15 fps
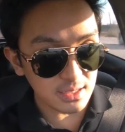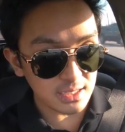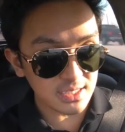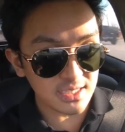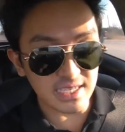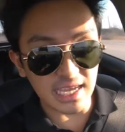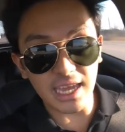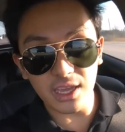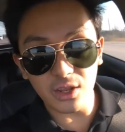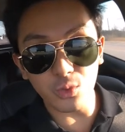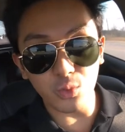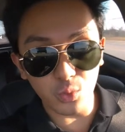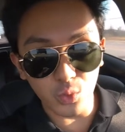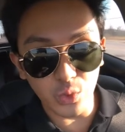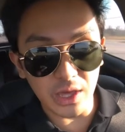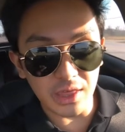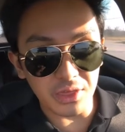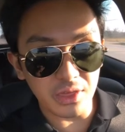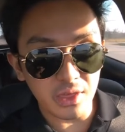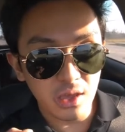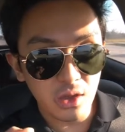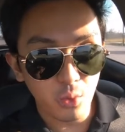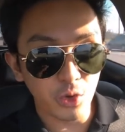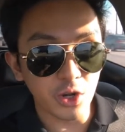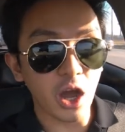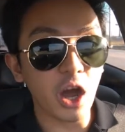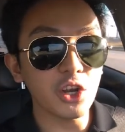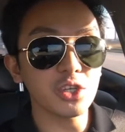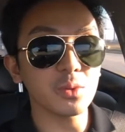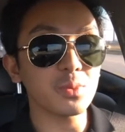say it with one
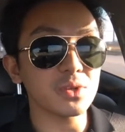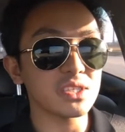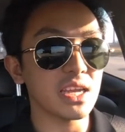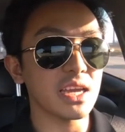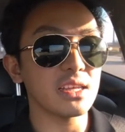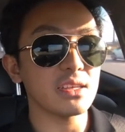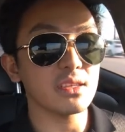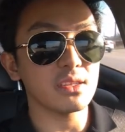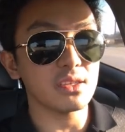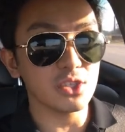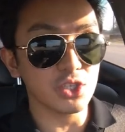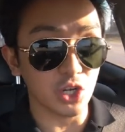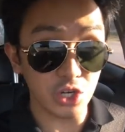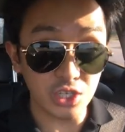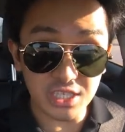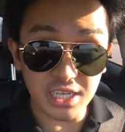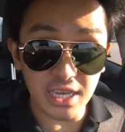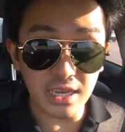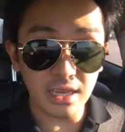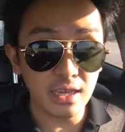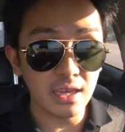hundred percent certainty,